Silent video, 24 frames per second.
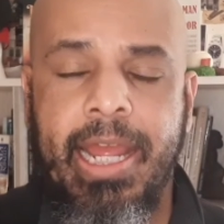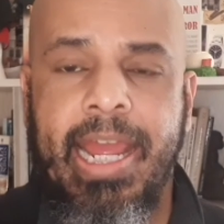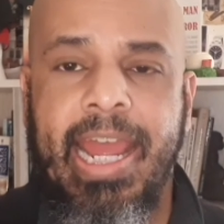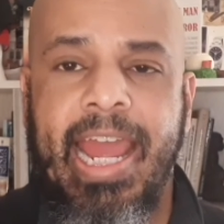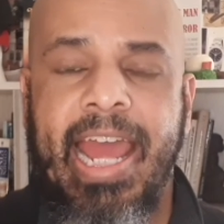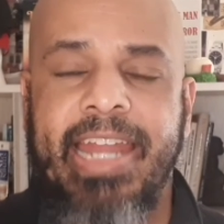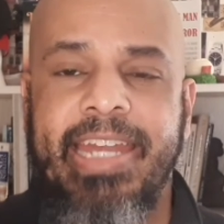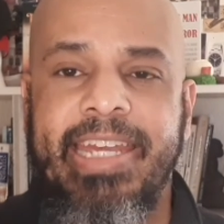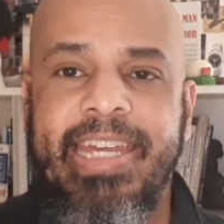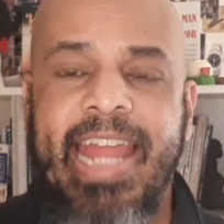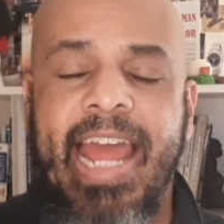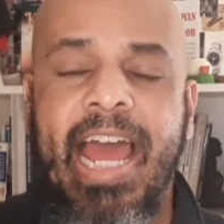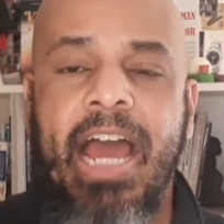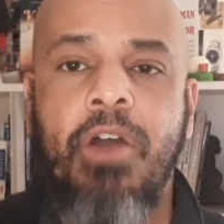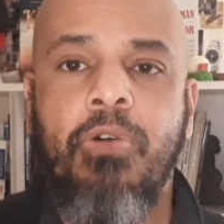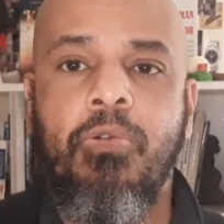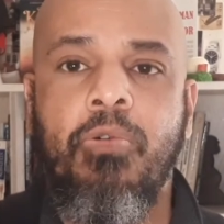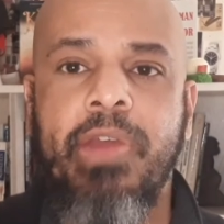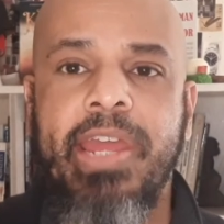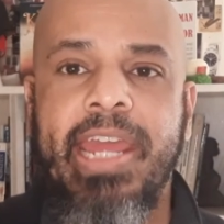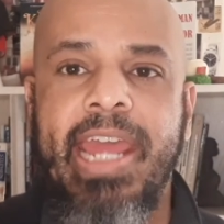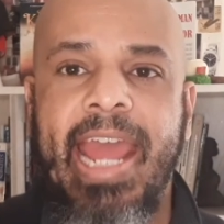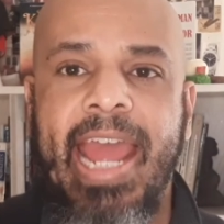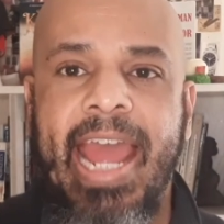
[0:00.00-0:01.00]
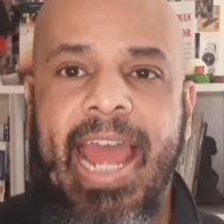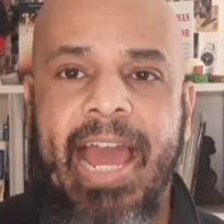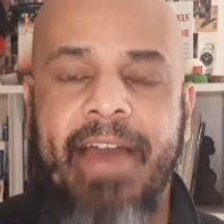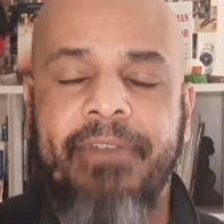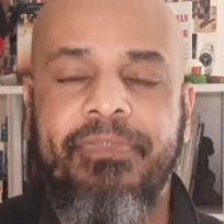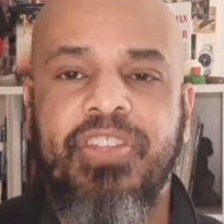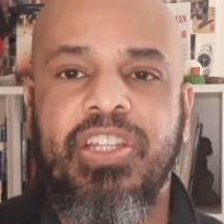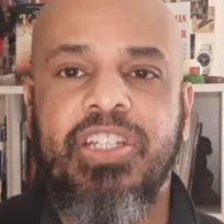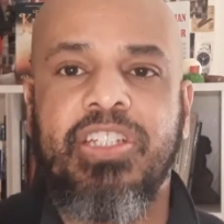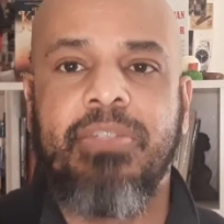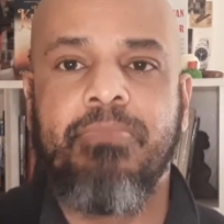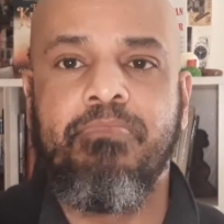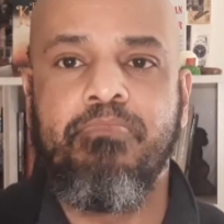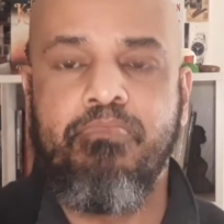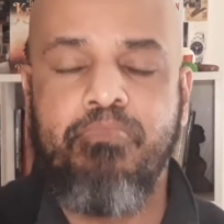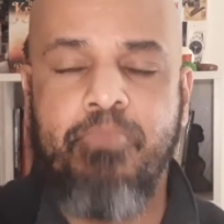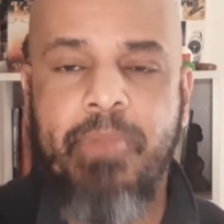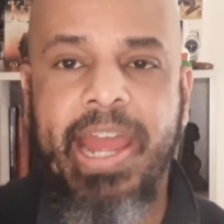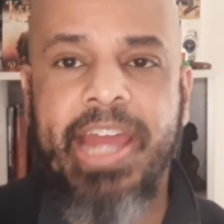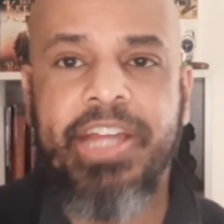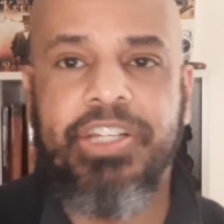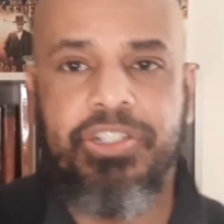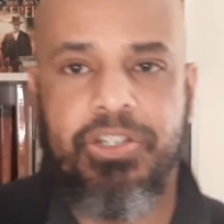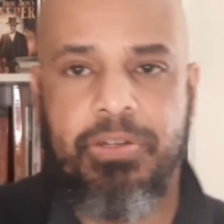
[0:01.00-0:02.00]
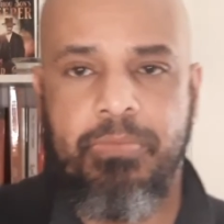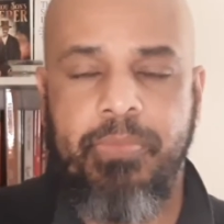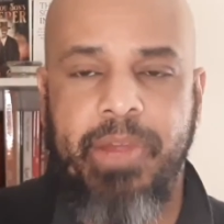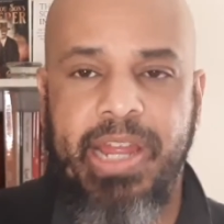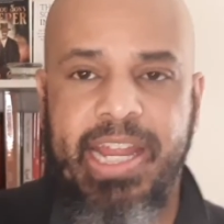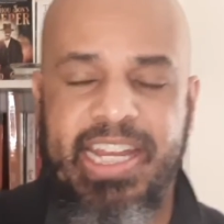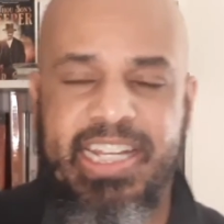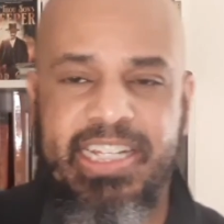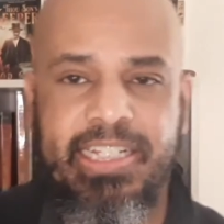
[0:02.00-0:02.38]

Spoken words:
And now we have this measurement.